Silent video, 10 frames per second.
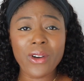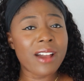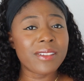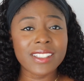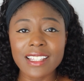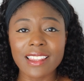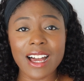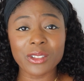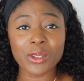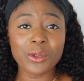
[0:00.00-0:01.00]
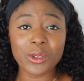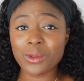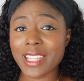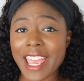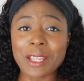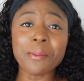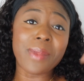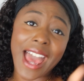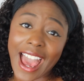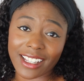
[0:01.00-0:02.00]
Privacy allows you to take
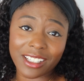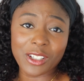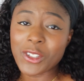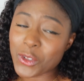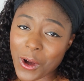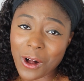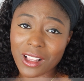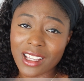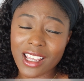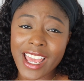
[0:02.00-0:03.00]
back control.